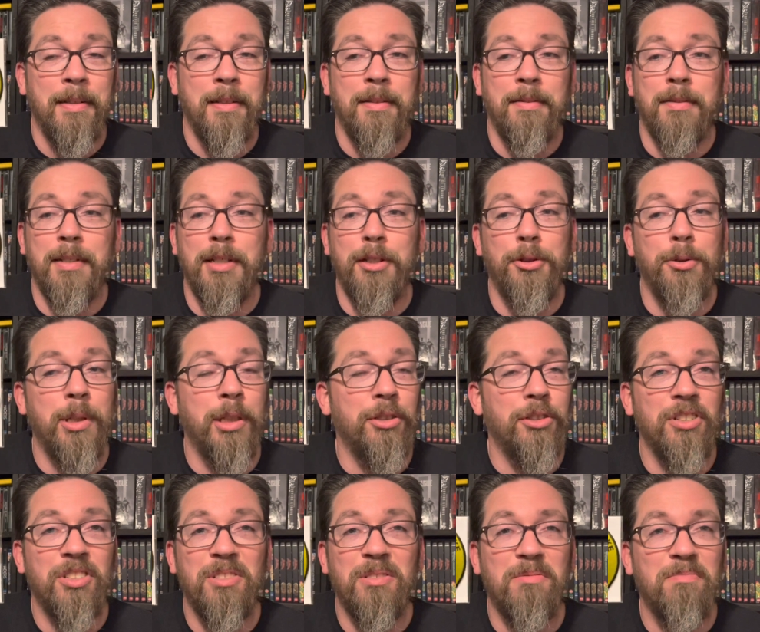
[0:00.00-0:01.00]
that you can
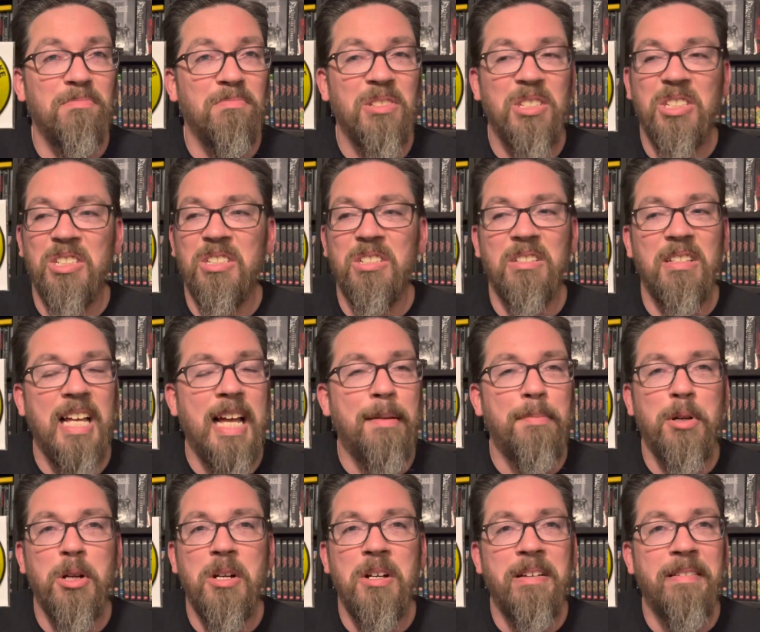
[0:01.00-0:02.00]
just slap
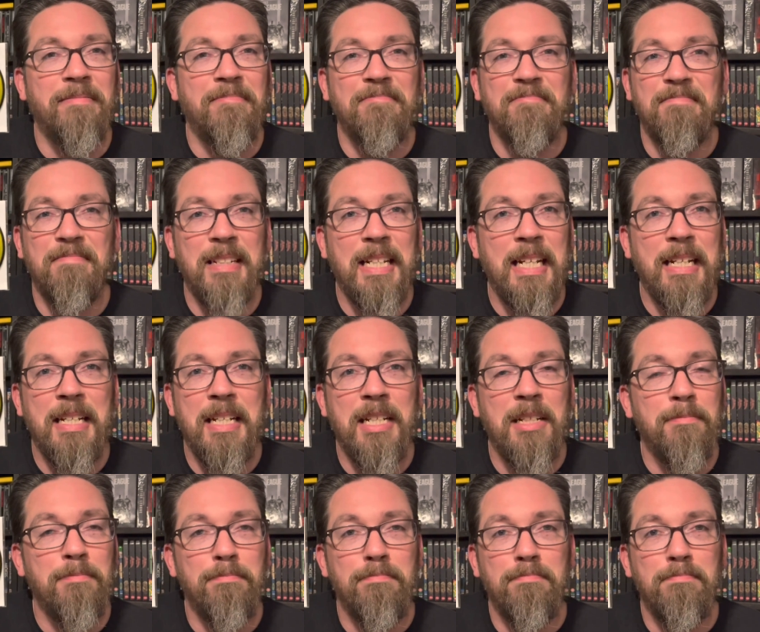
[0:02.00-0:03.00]
on
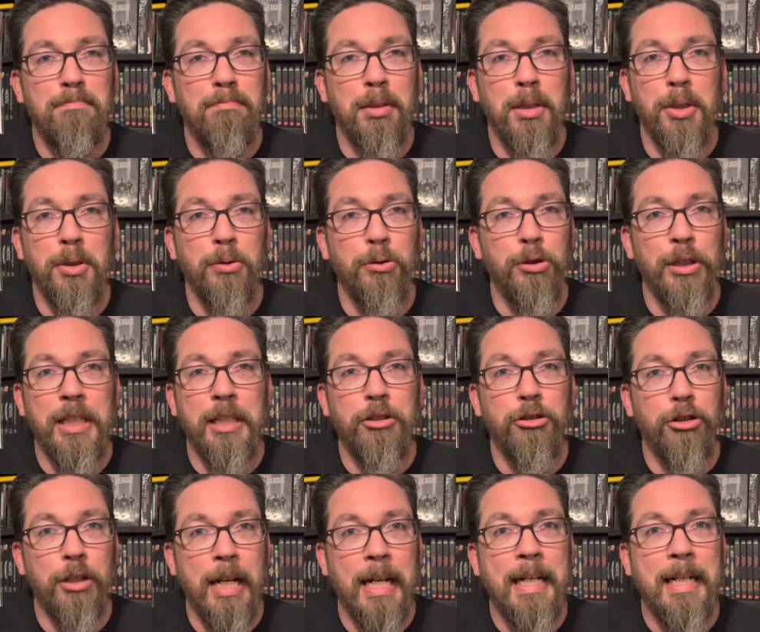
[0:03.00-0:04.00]
any blue jean
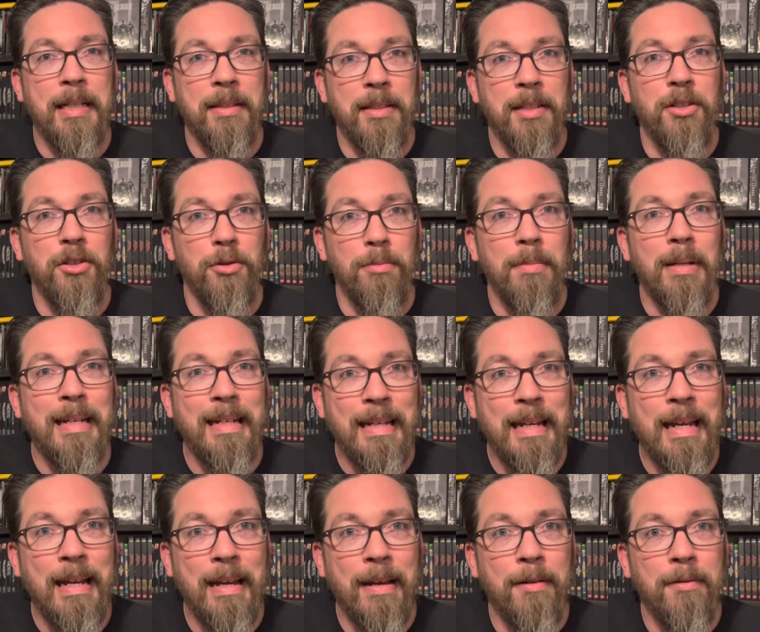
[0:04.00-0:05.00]
jacket that you may
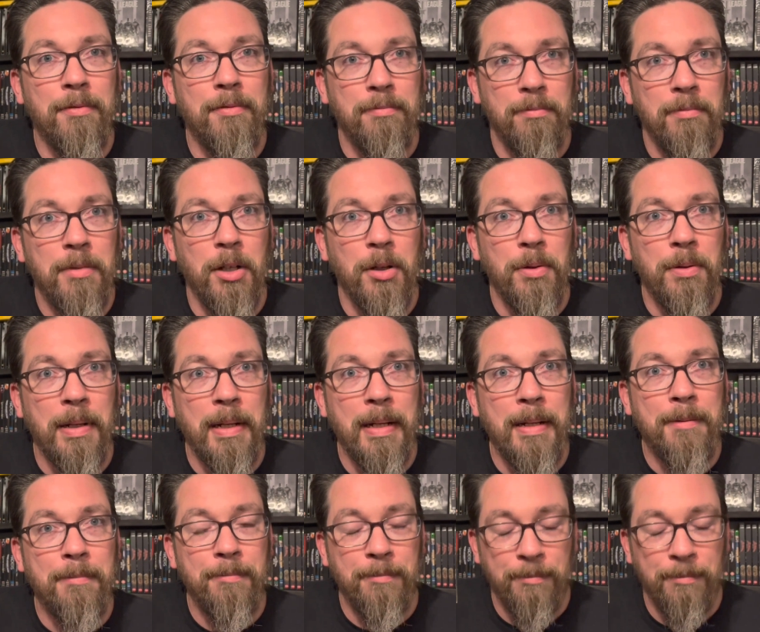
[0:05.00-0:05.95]
have, okay?